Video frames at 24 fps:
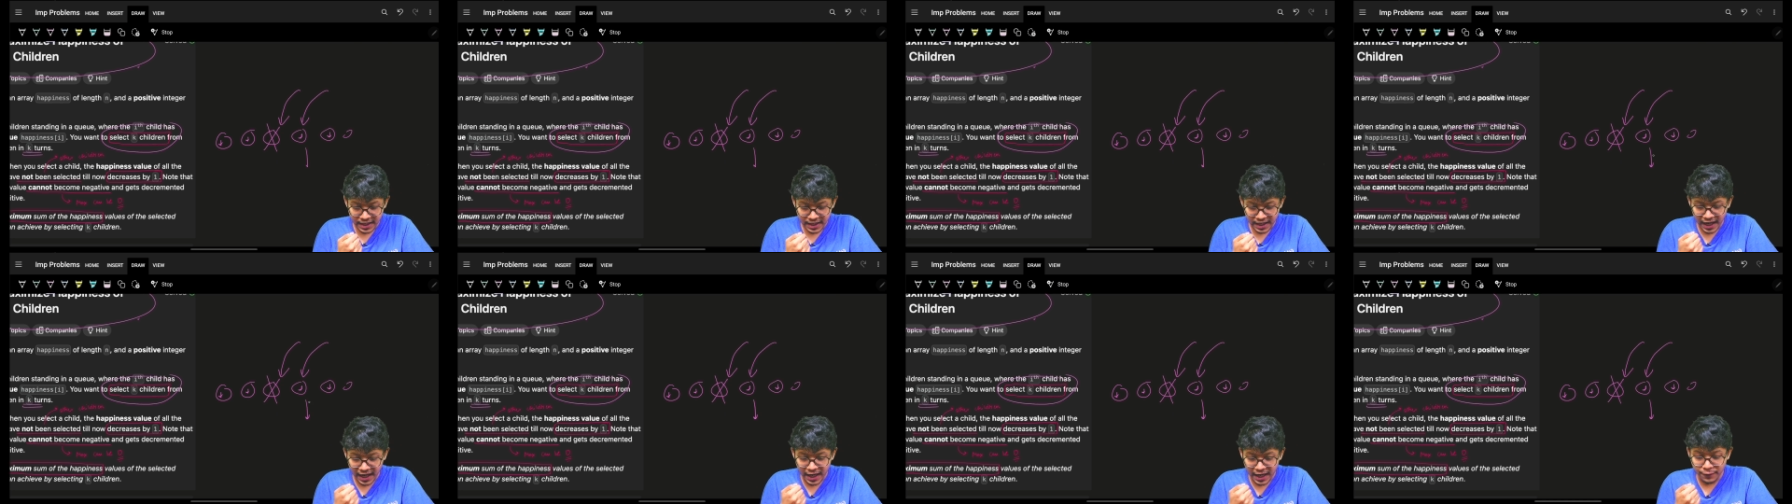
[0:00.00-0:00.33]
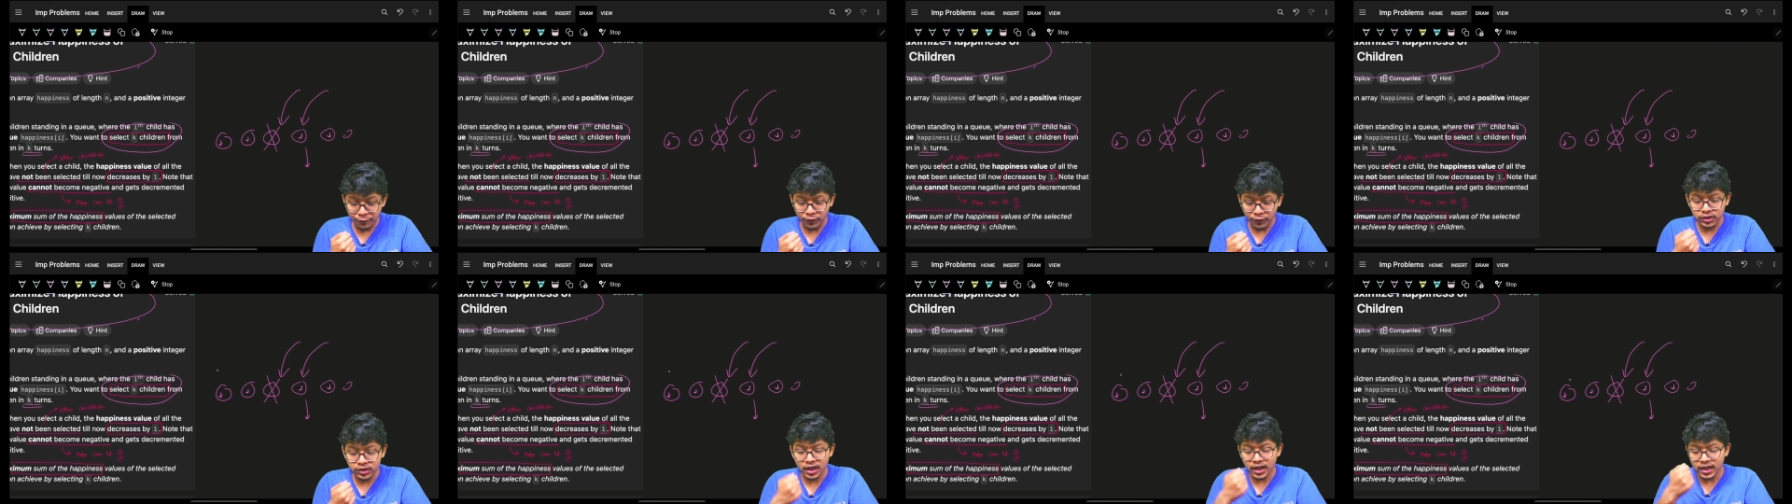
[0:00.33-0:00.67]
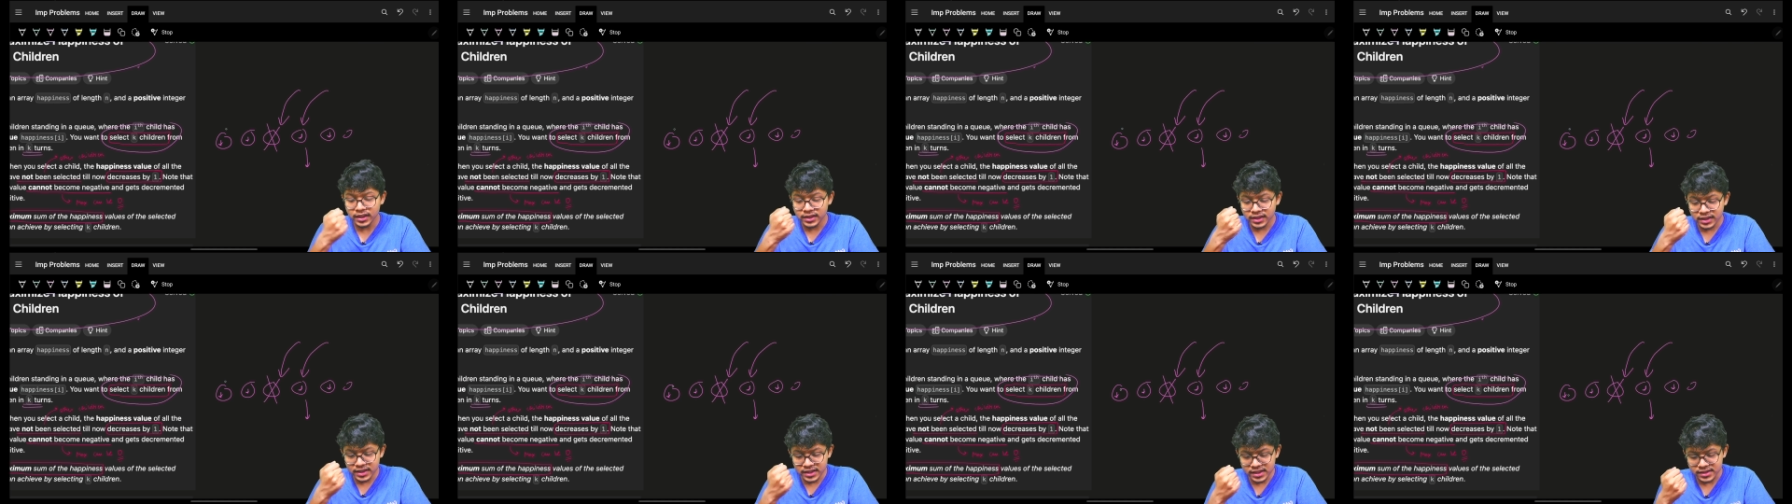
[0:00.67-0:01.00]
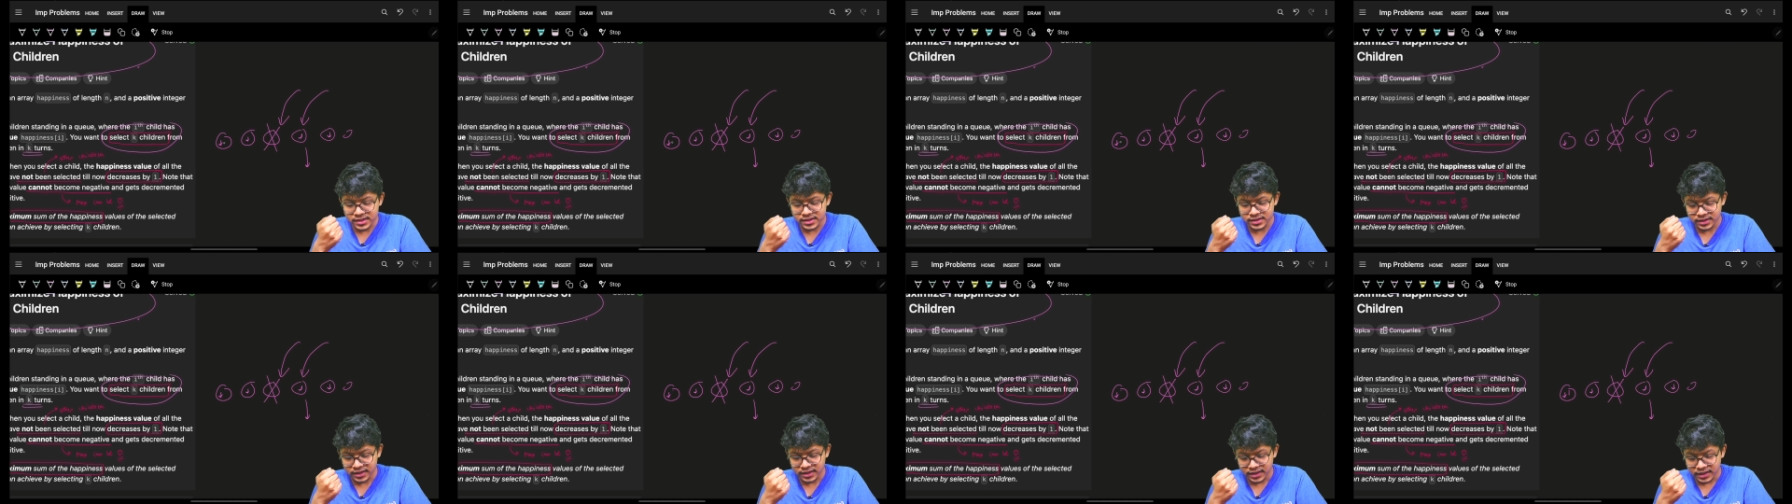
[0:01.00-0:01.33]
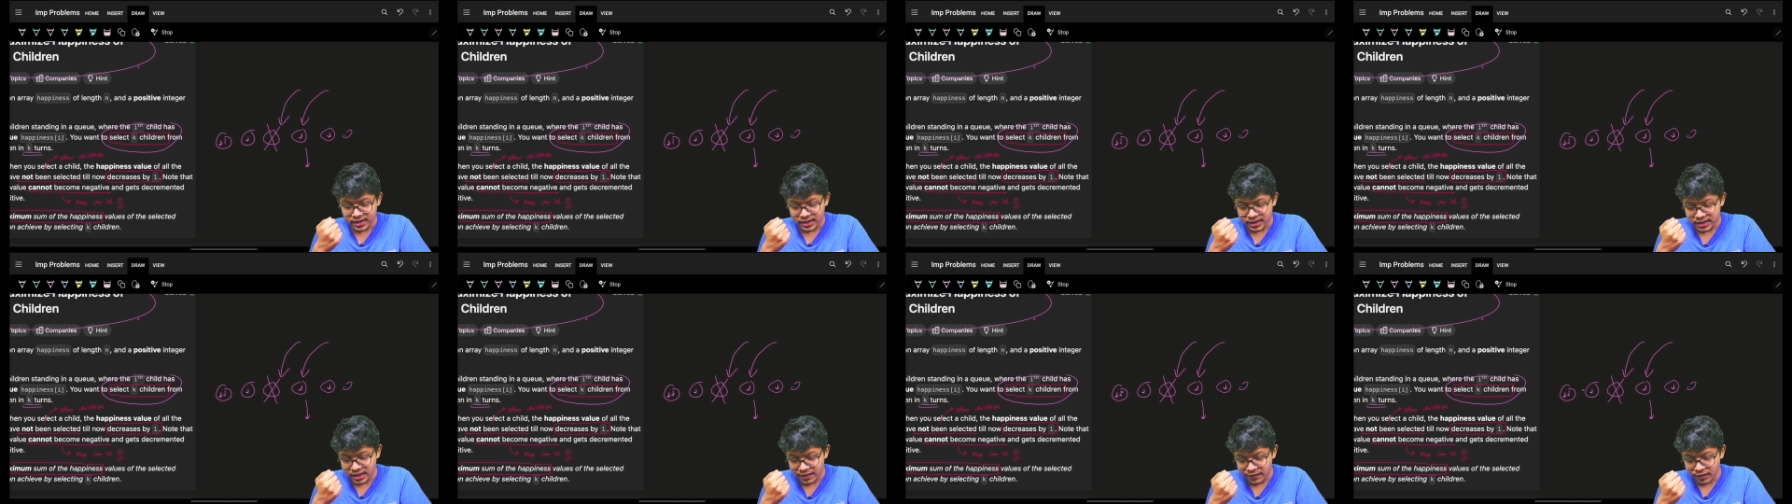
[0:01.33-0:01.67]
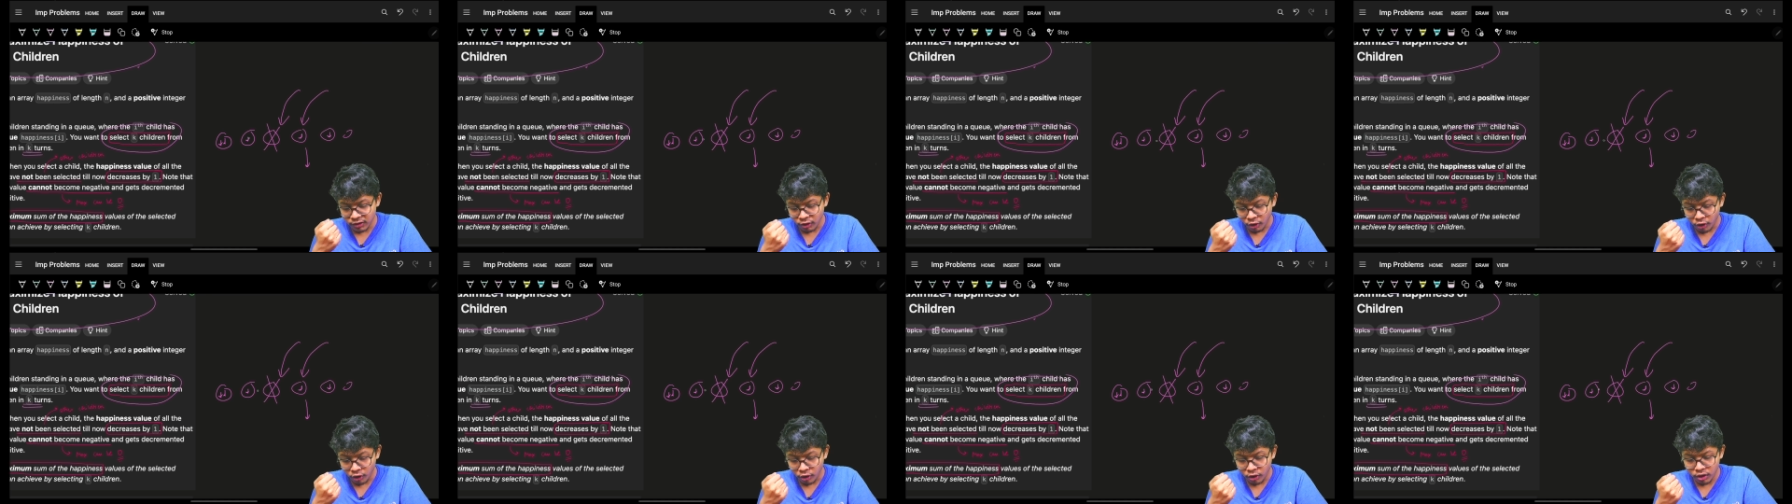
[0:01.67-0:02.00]
and for the others they will
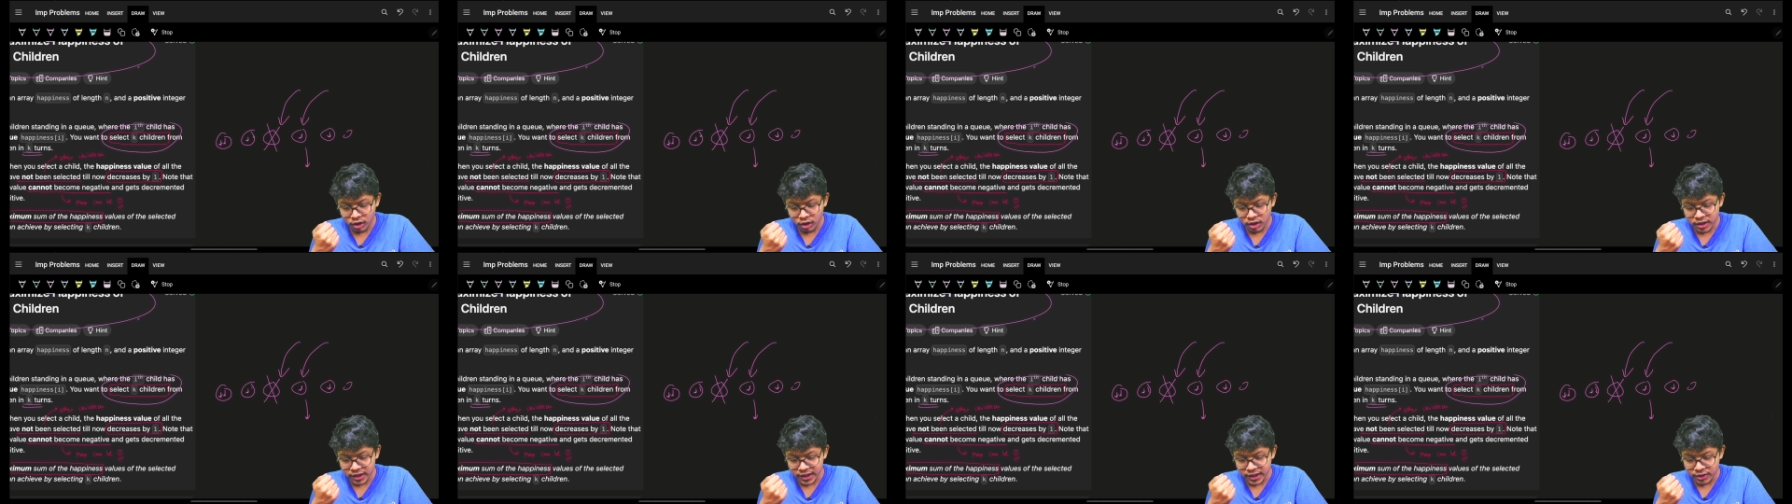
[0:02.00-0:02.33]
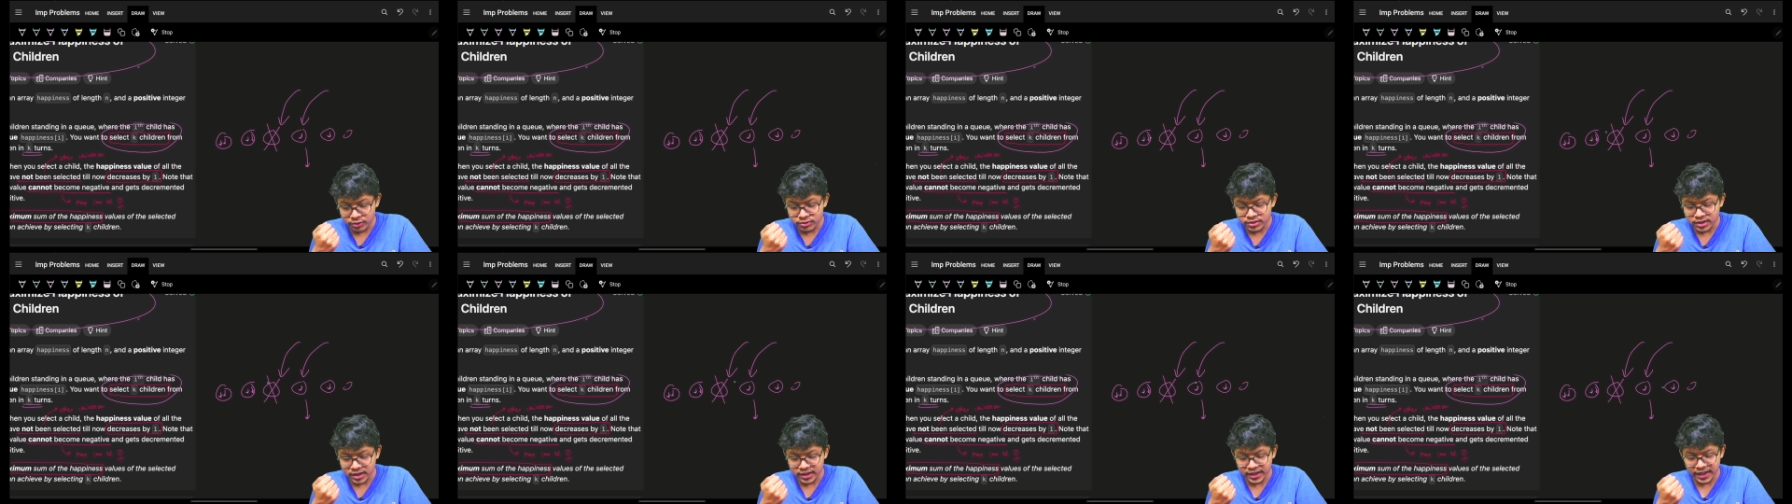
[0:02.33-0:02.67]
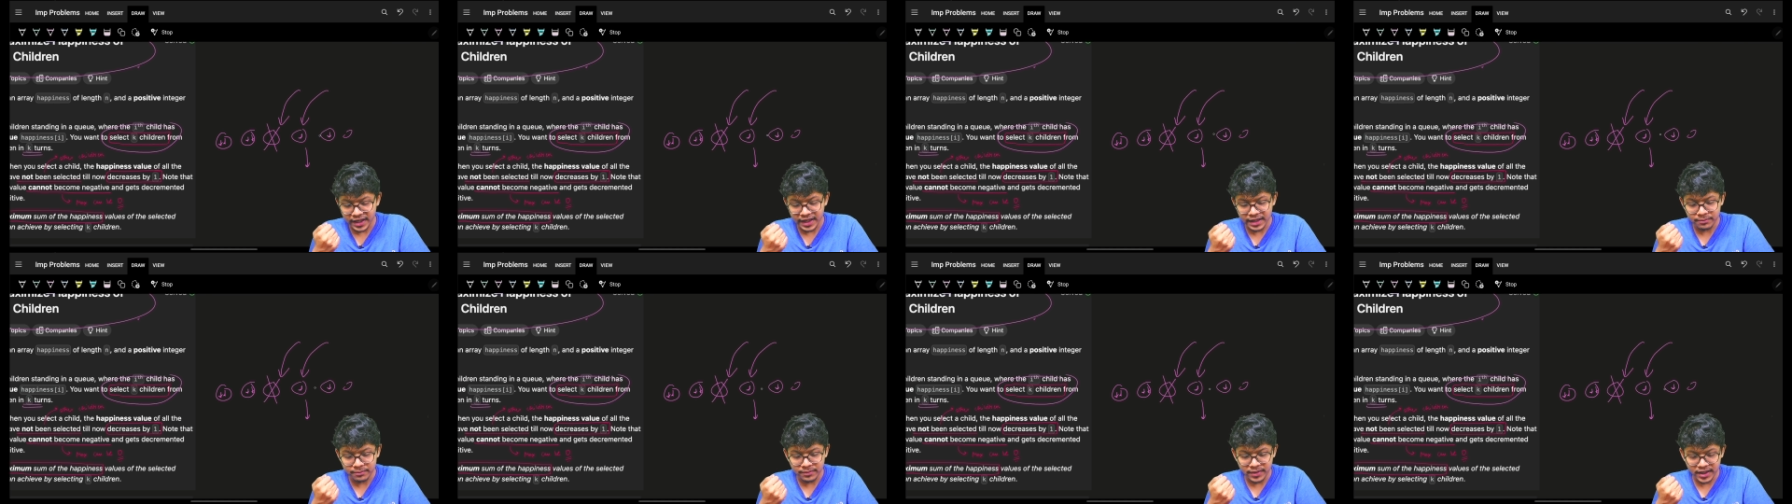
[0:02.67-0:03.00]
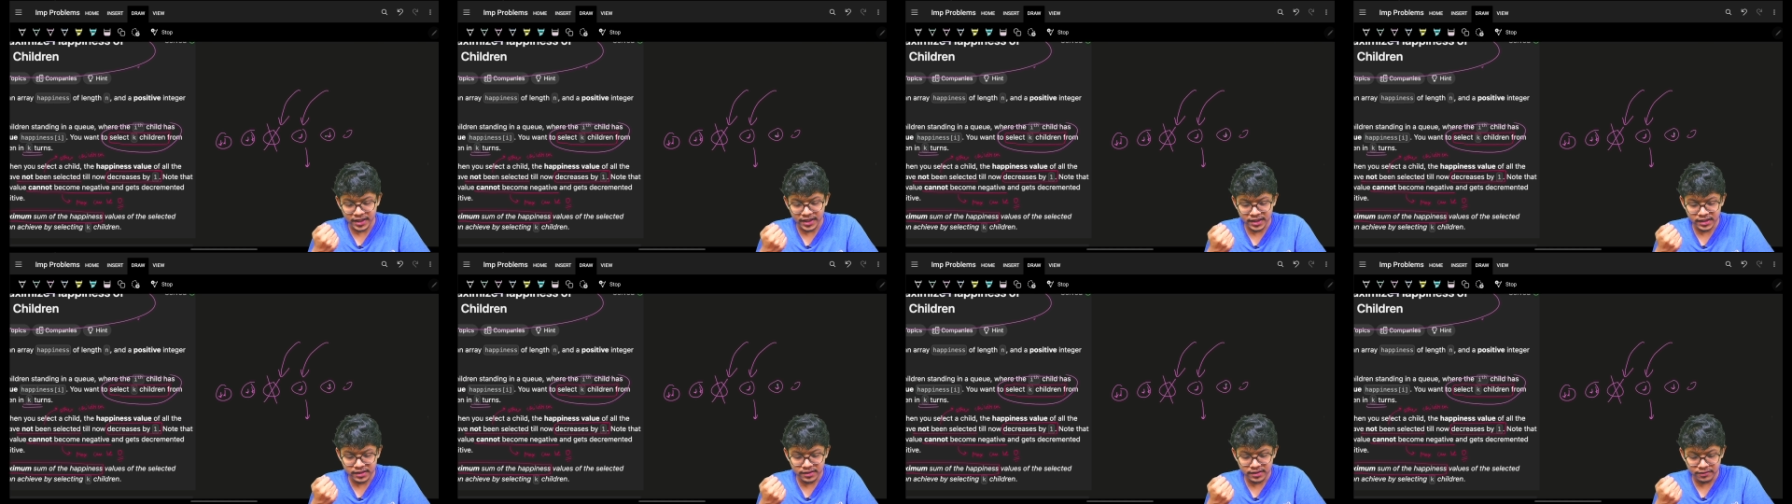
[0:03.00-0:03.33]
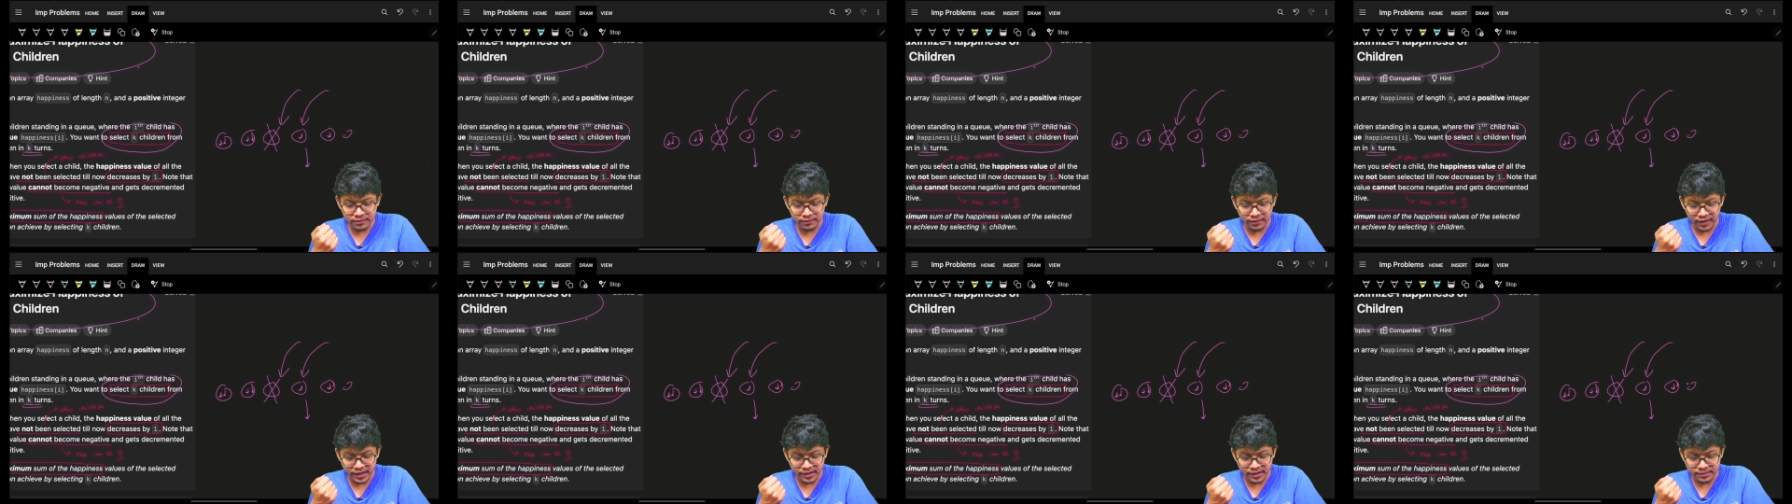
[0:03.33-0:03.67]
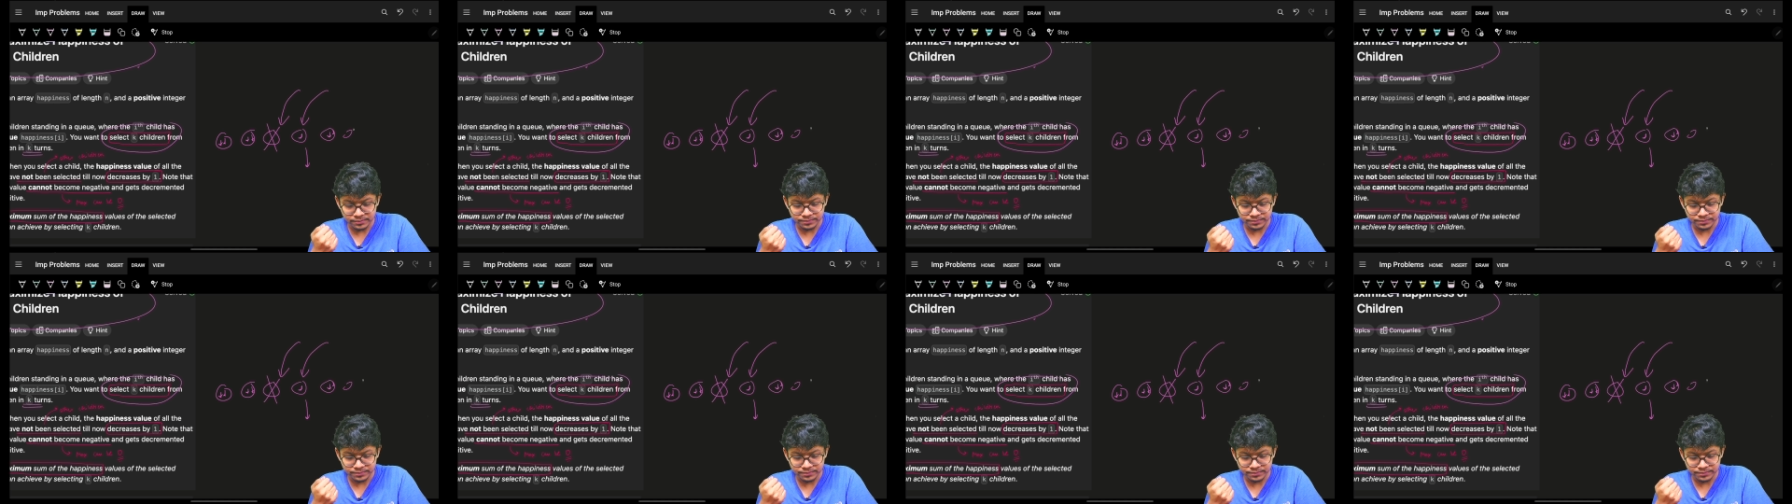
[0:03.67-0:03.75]
all reduce again by 1,